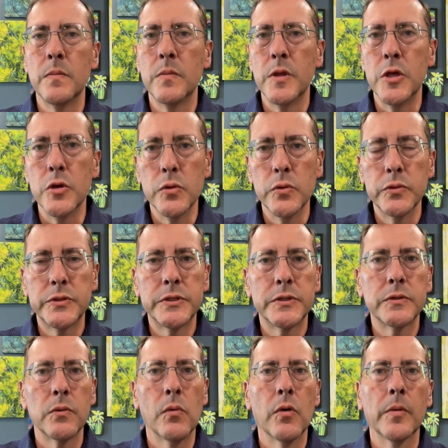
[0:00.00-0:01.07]

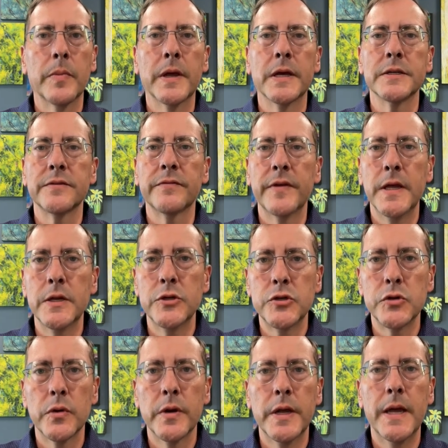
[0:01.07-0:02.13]
use or because of
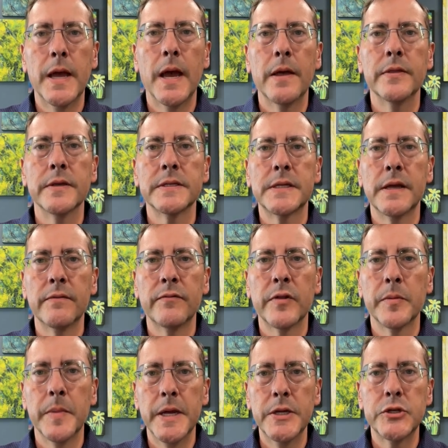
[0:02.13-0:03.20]
injury, and this
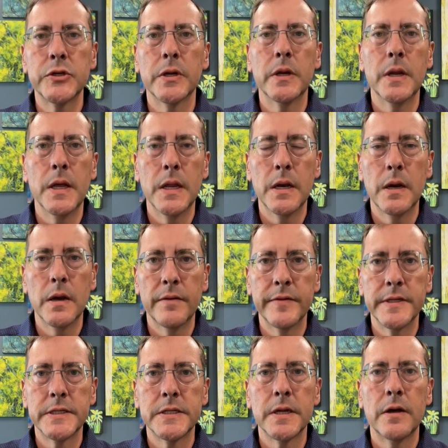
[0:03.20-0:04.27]
inflammation in and of
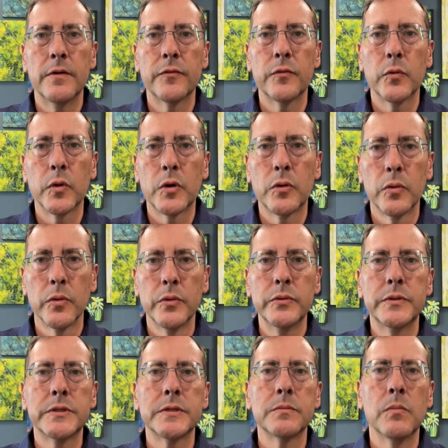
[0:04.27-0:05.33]
itself
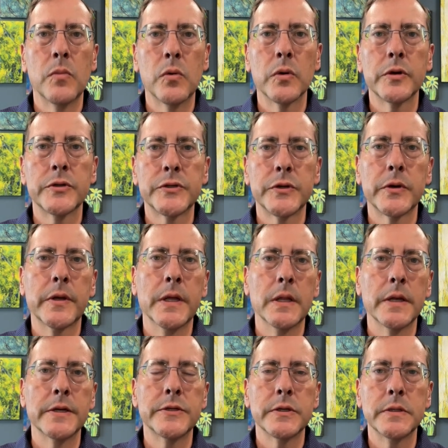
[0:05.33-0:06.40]
recruits more
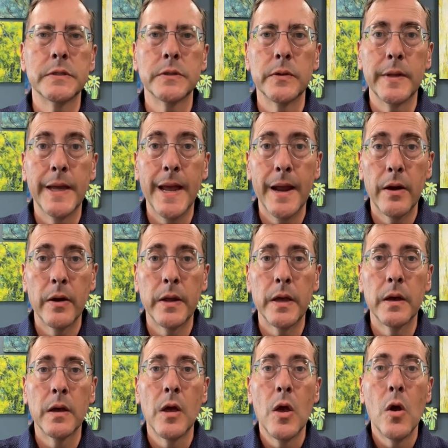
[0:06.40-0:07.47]
circulation to the
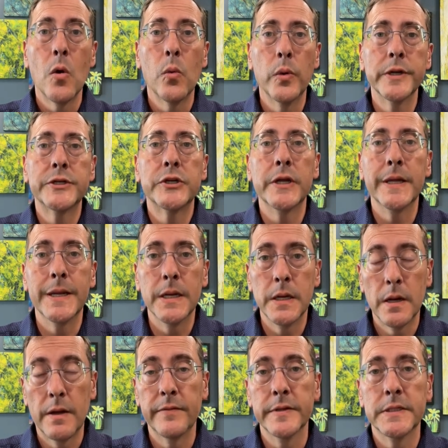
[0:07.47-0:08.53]
area, which in
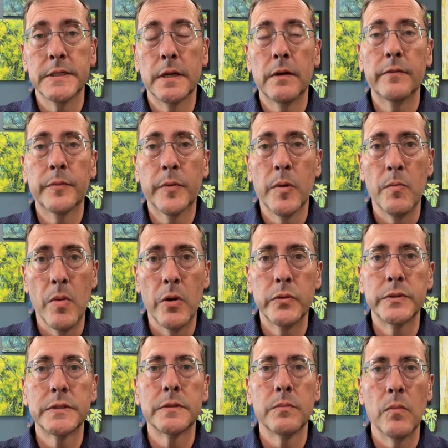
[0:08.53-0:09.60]
and of itself
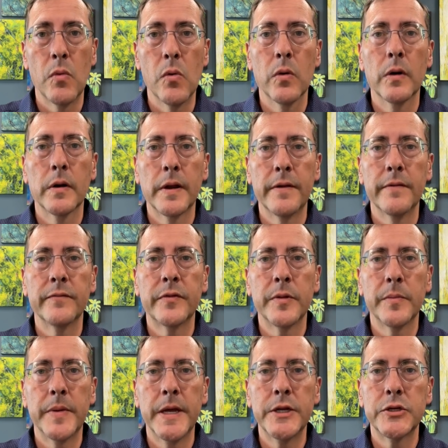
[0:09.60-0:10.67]
promotes more
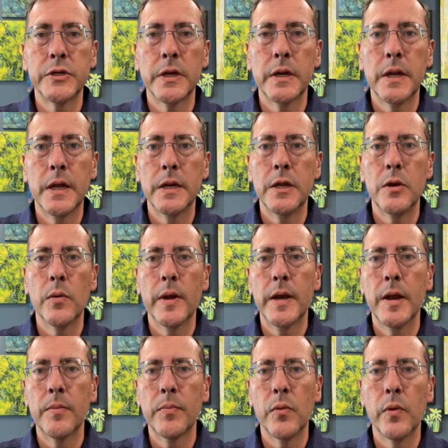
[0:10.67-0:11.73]
inflammation. And you
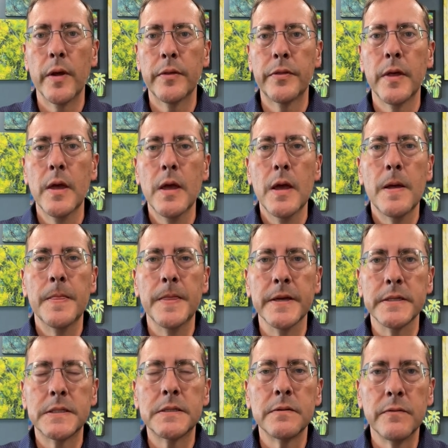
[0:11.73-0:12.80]
end up with
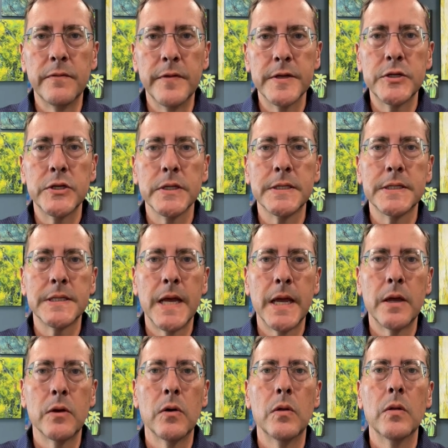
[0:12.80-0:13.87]
this vicious
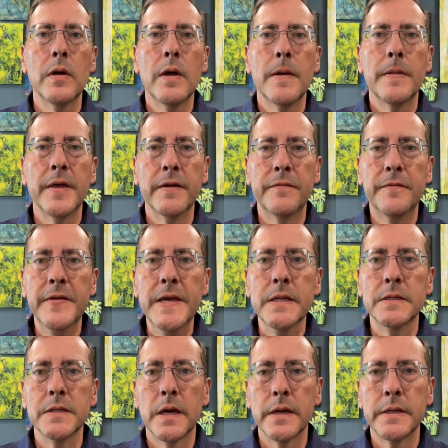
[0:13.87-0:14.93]
cycle that
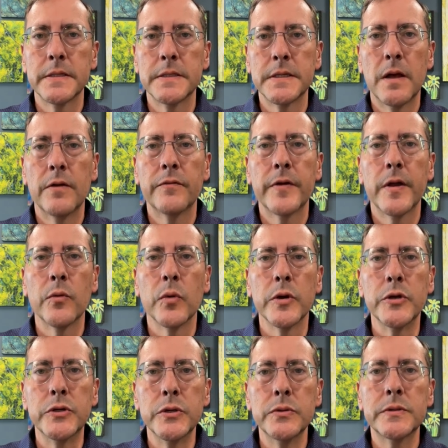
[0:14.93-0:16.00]
feeds on itself, and
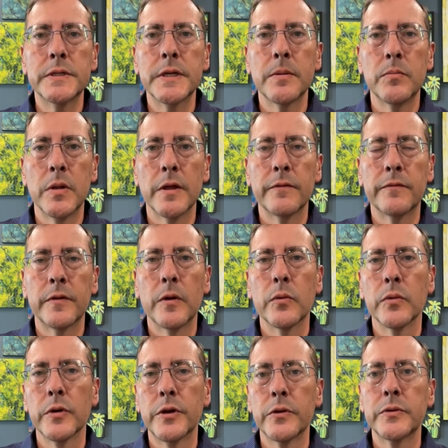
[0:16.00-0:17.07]
reducing blood flow,
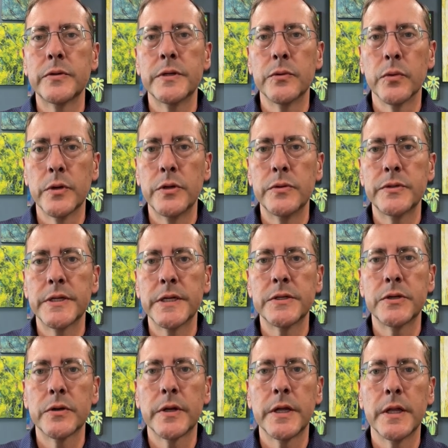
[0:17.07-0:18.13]
reducing
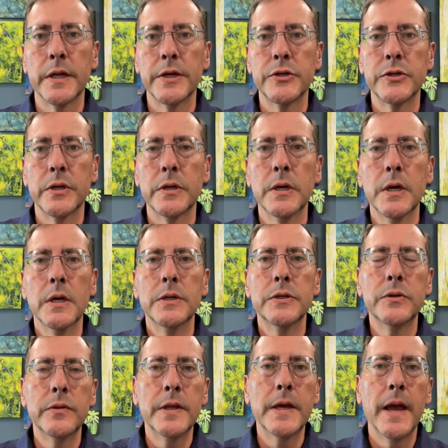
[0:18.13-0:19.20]
circulation
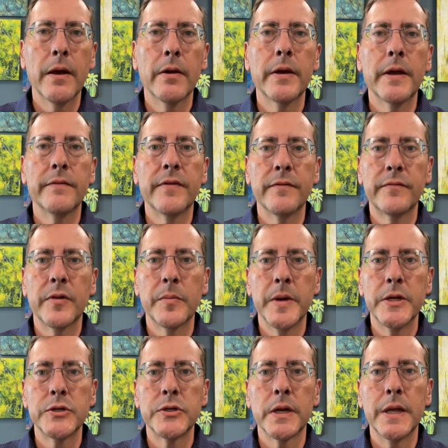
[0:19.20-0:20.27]
to the area of
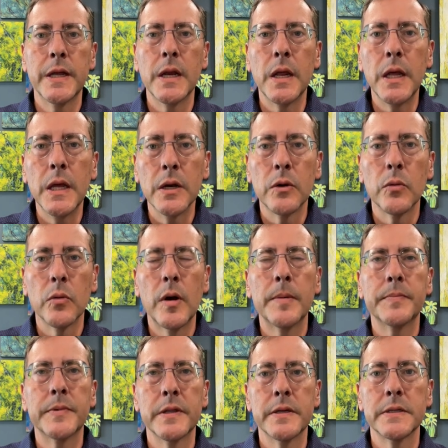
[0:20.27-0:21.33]
inflammation can
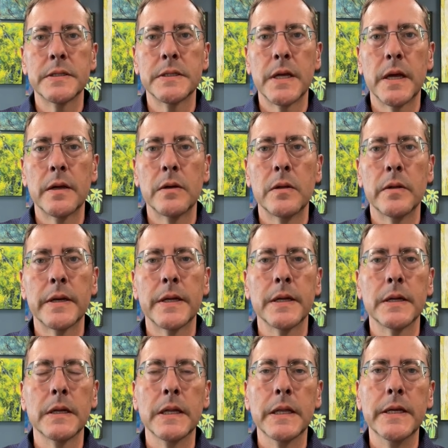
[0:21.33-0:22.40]
interrupt this cycle and
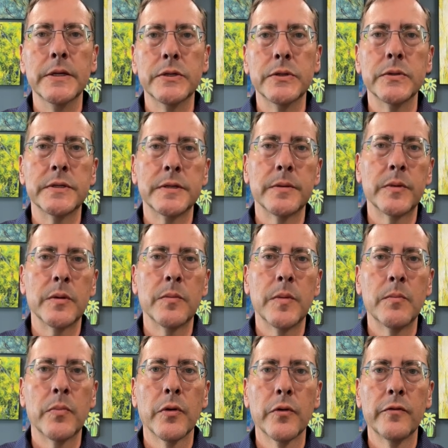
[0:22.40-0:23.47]
can lead to symptom
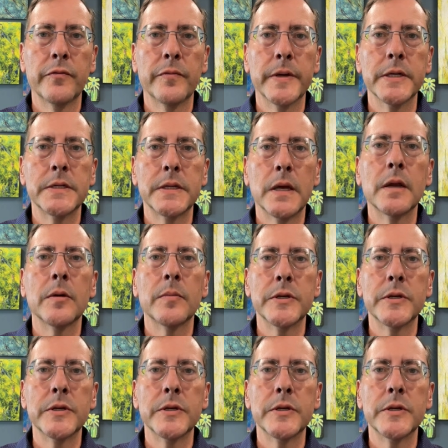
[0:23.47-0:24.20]
improvement in a